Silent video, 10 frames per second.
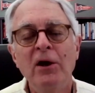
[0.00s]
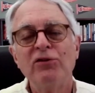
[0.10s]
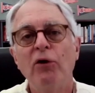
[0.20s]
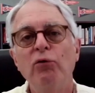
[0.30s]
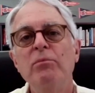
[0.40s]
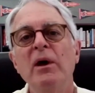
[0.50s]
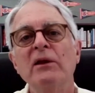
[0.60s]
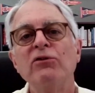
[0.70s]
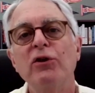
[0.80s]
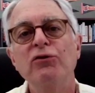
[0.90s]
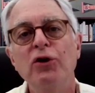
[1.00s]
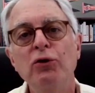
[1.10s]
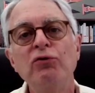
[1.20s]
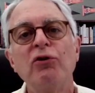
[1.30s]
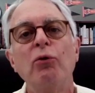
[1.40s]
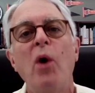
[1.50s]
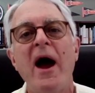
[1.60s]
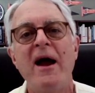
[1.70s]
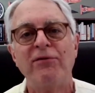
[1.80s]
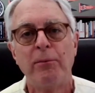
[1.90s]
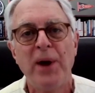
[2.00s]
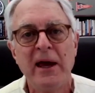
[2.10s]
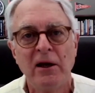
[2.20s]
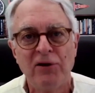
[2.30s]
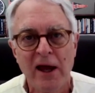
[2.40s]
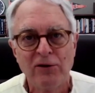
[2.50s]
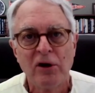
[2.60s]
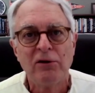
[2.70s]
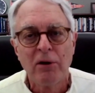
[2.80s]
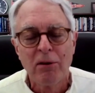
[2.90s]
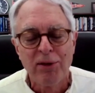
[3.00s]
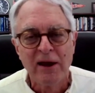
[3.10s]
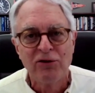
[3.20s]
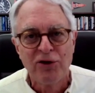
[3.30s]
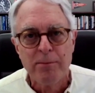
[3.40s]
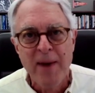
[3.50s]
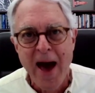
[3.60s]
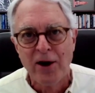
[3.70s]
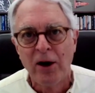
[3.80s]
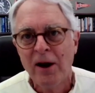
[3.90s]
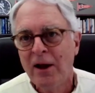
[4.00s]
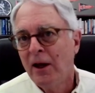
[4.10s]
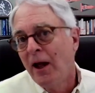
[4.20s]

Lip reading: So we've been seduced away from paying attention to the things that matter.